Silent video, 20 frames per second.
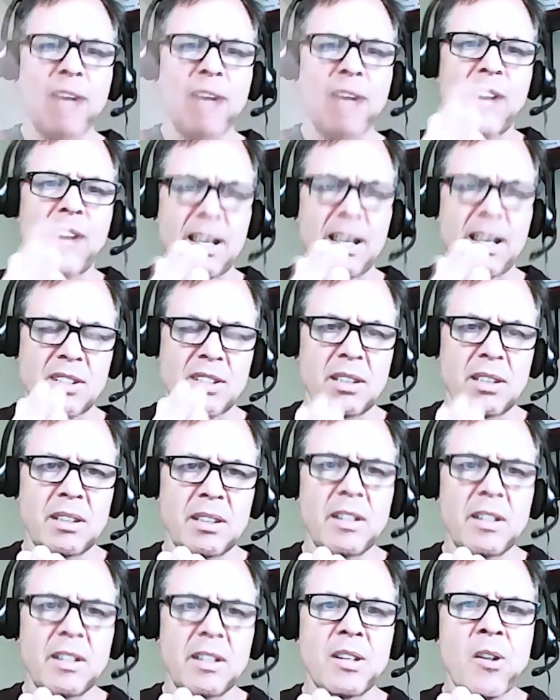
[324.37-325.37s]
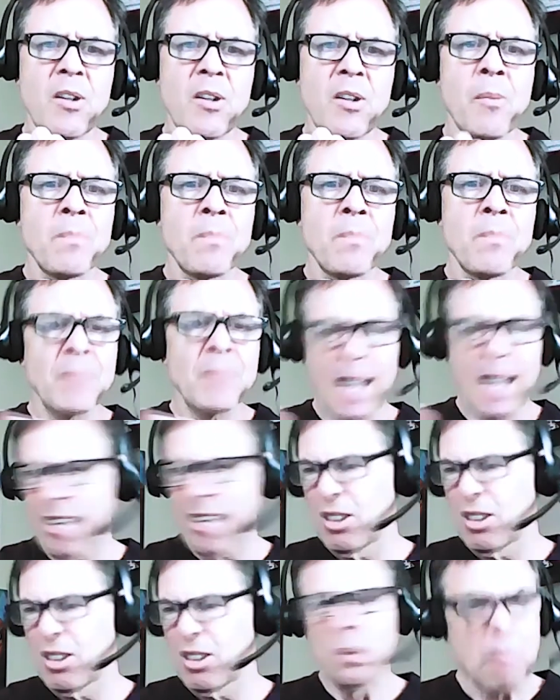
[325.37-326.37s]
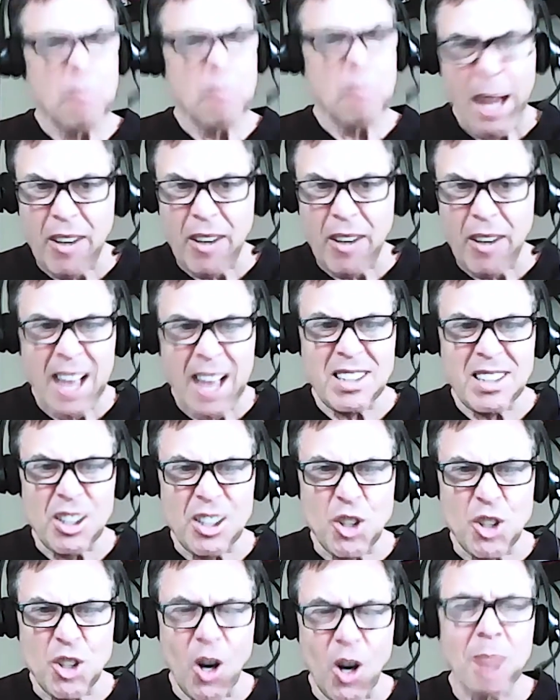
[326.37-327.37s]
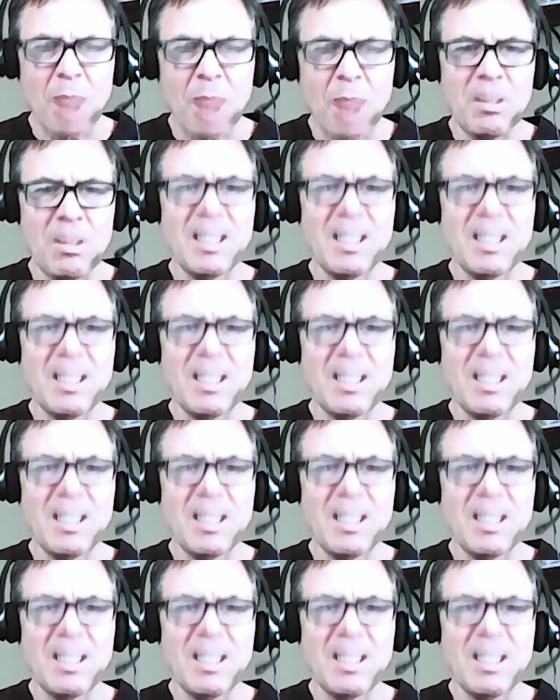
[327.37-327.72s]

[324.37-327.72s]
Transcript: acid. I don't know what the battery acid is, John, but